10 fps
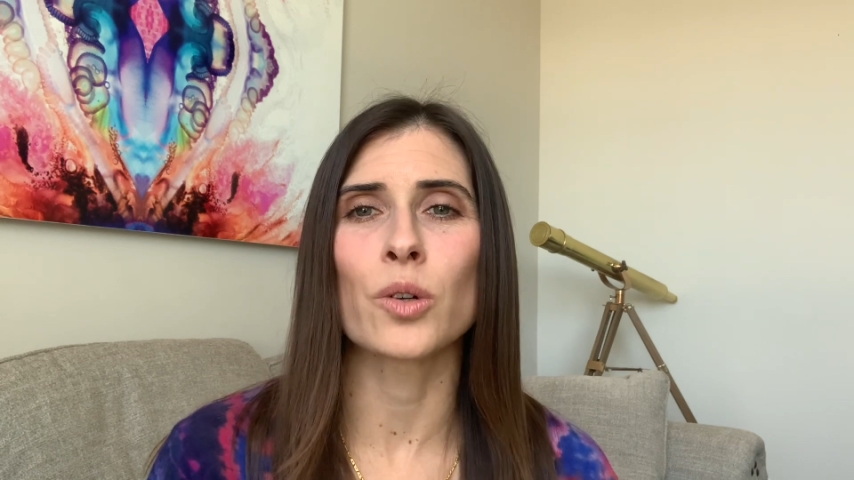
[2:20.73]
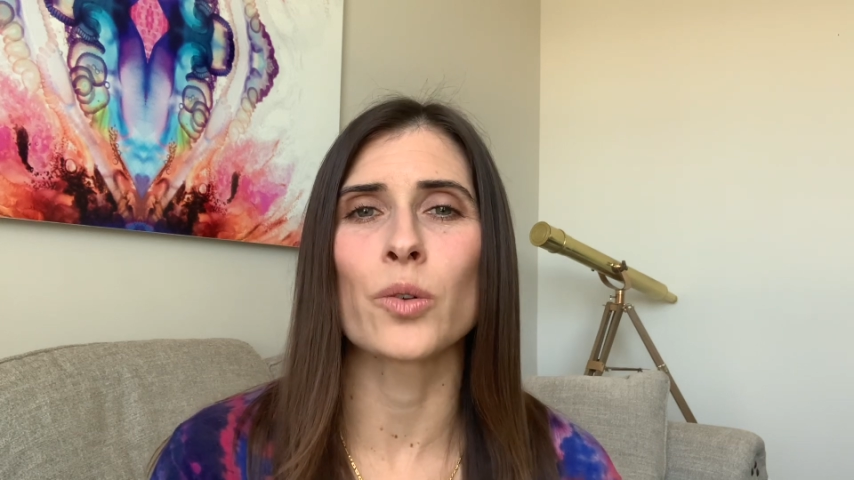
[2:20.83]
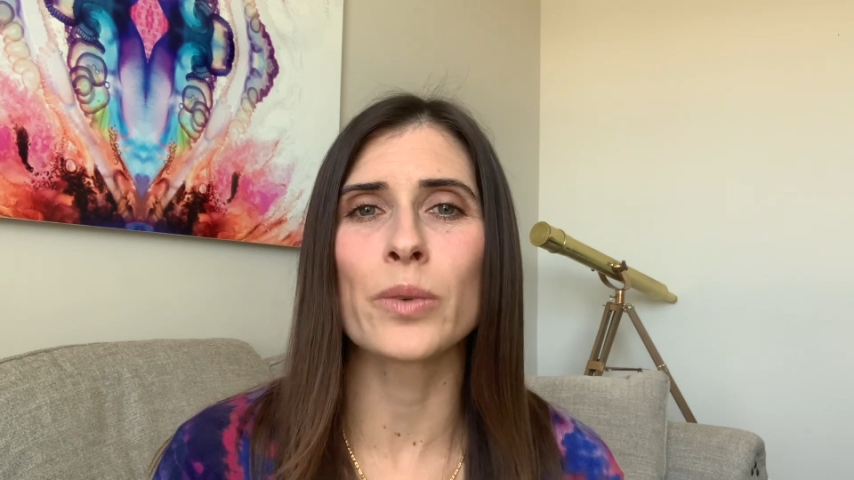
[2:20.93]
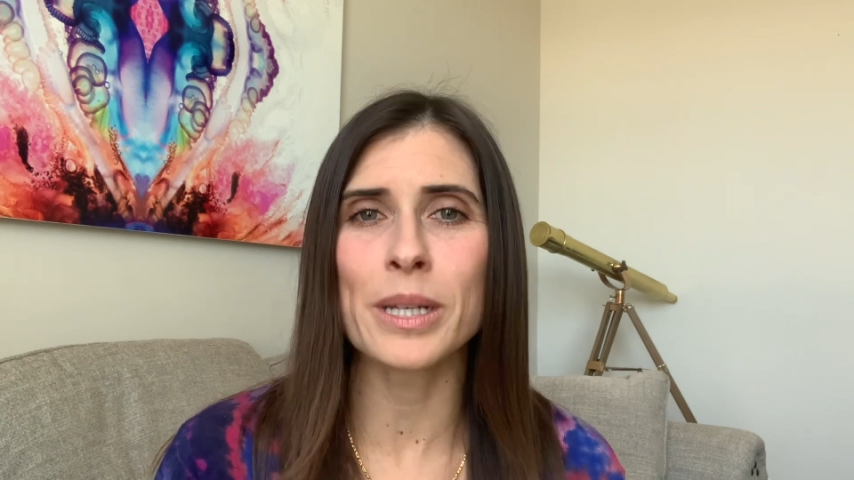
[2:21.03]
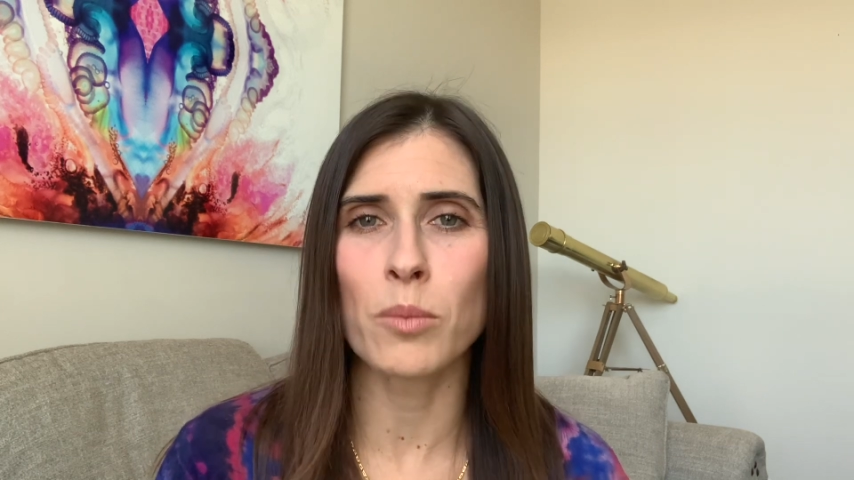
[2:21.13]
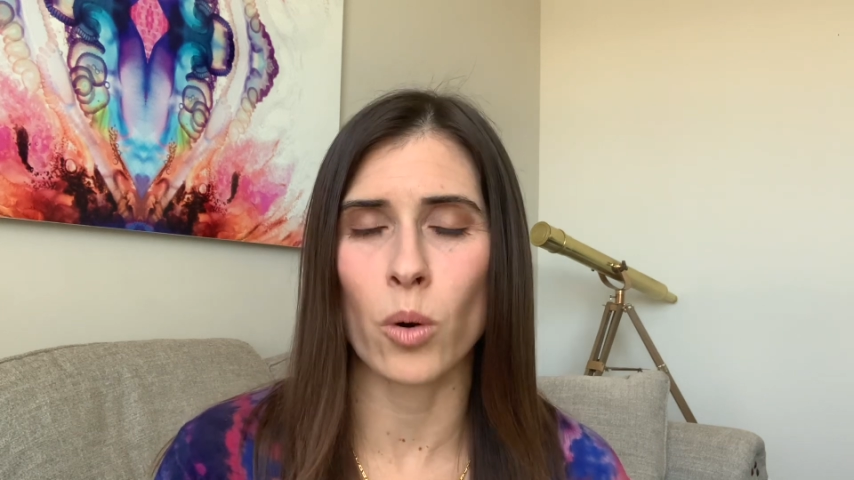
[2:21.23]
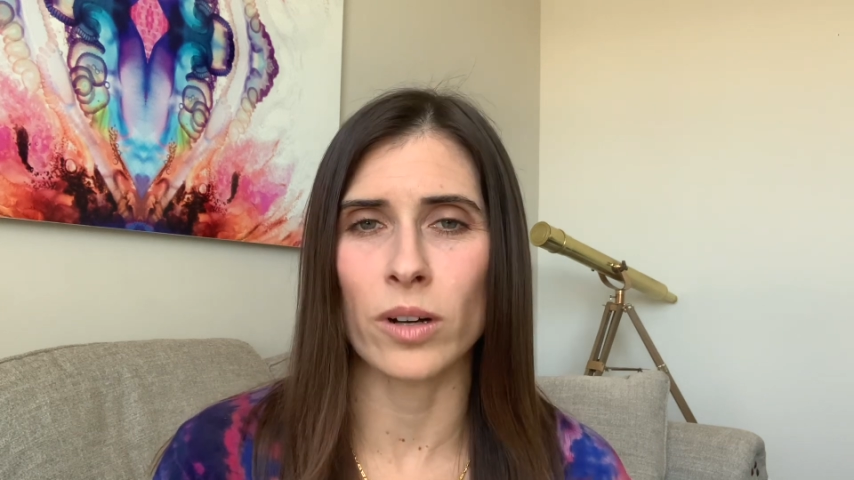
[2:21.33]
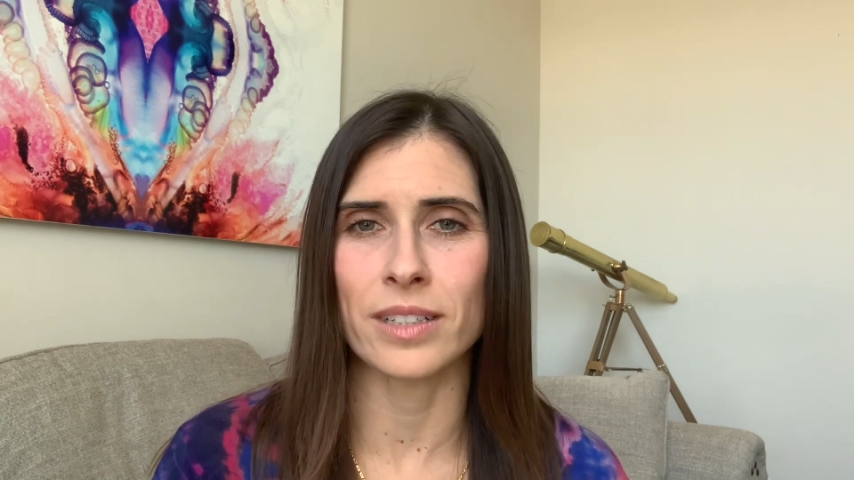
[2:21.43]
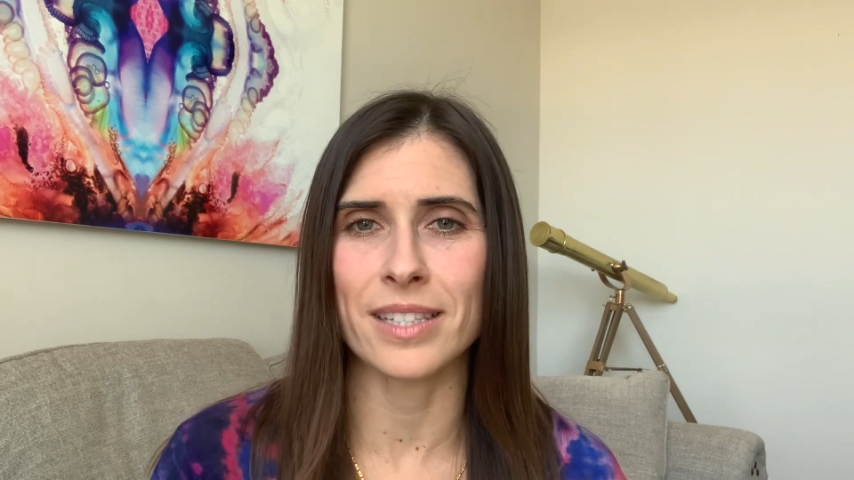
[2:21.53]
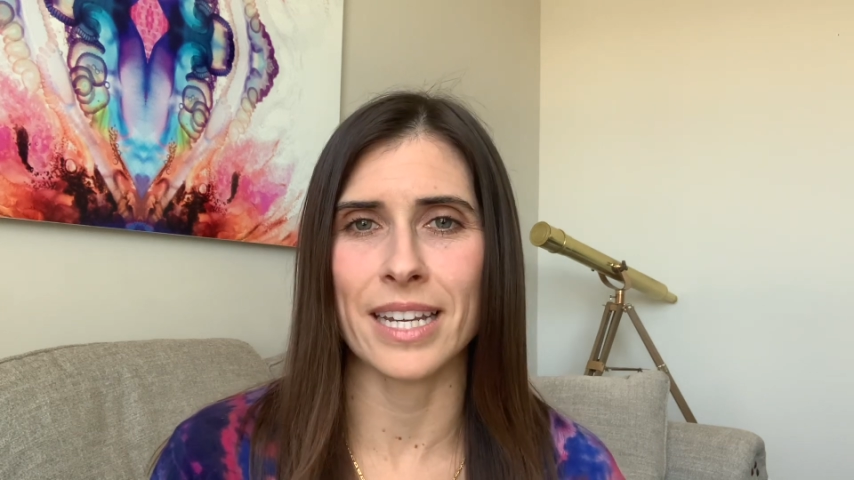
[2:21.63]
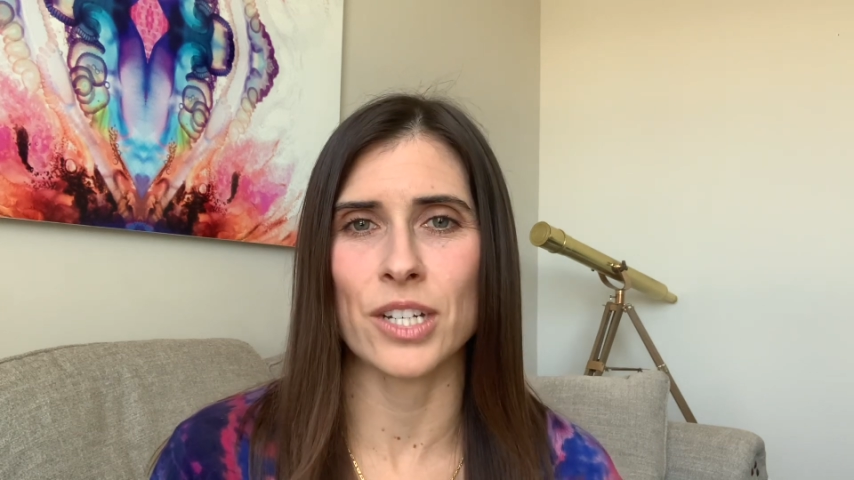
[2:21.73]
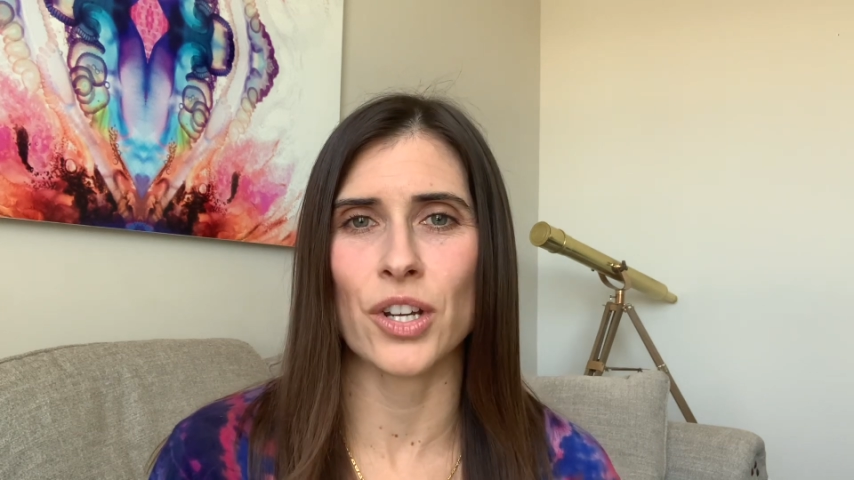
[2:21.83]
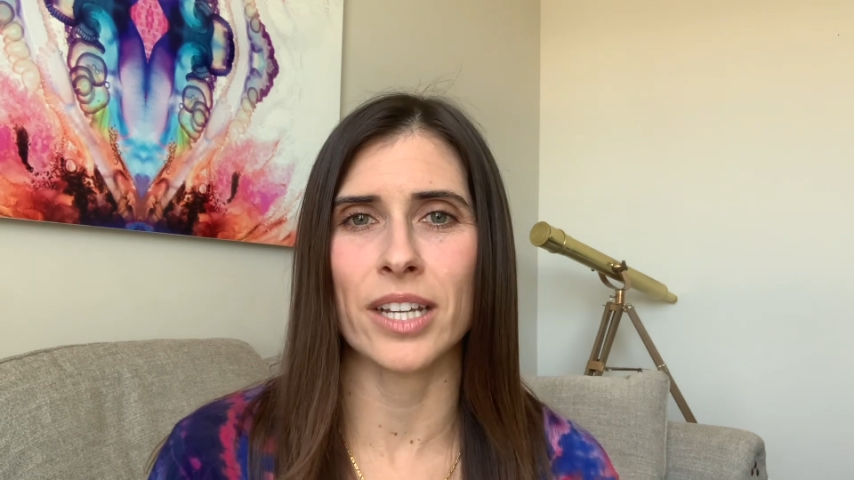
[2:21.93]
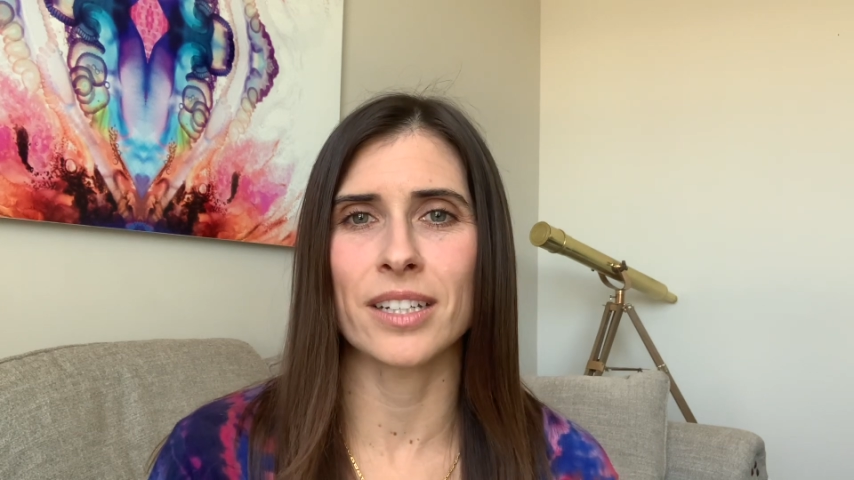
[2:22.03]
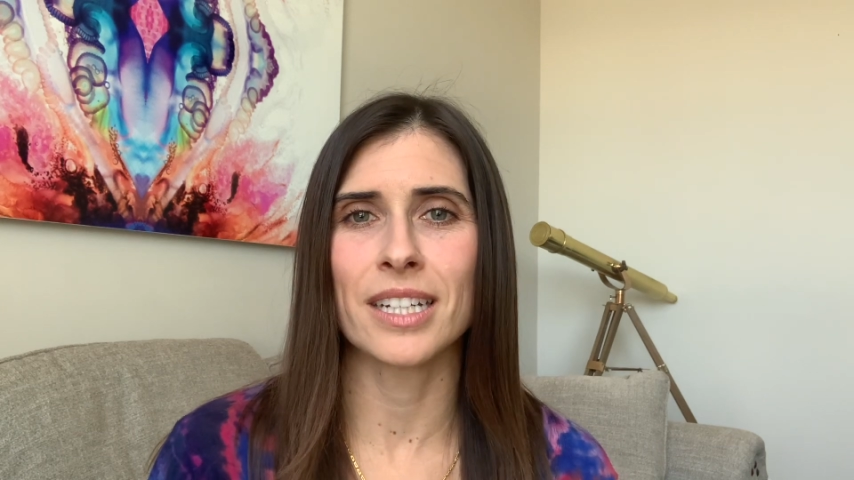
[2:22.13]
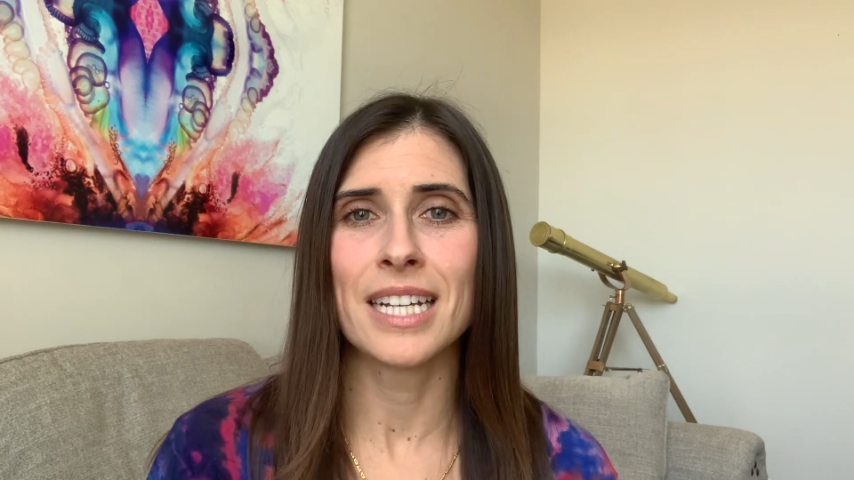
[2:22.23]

remoralization.